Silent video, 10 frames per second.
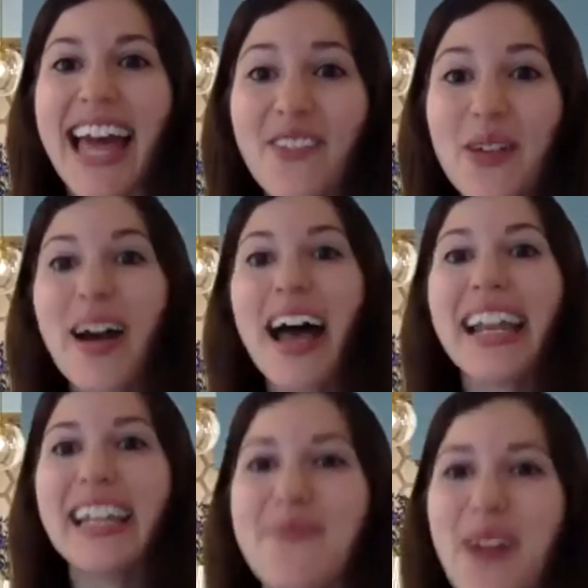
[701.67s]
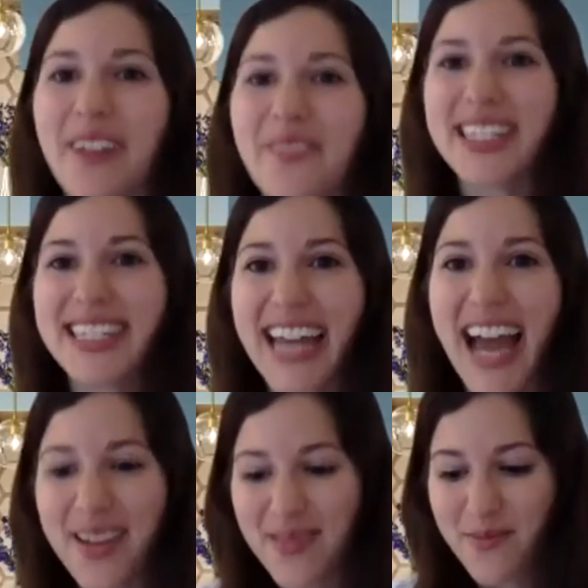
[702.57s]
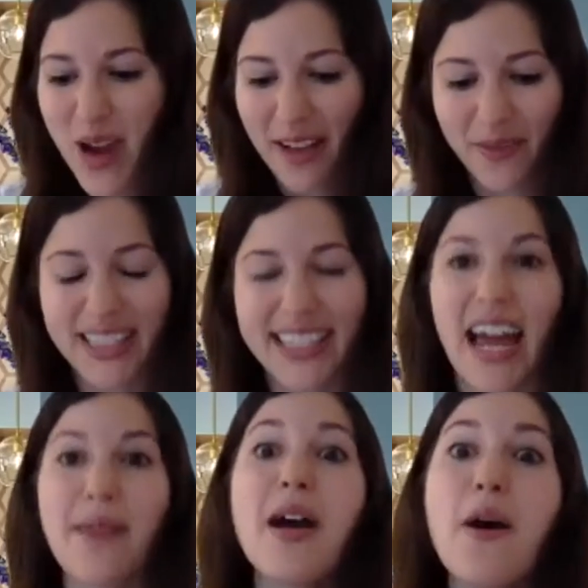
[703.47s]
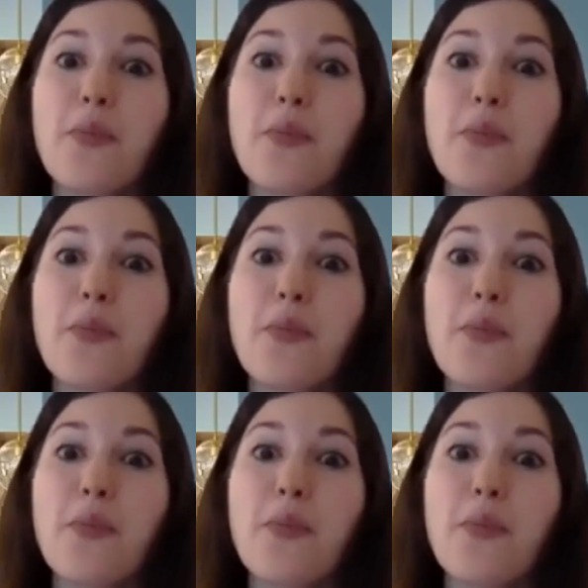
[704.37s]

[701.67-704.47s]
Everybody, breakfast time and breakfast time,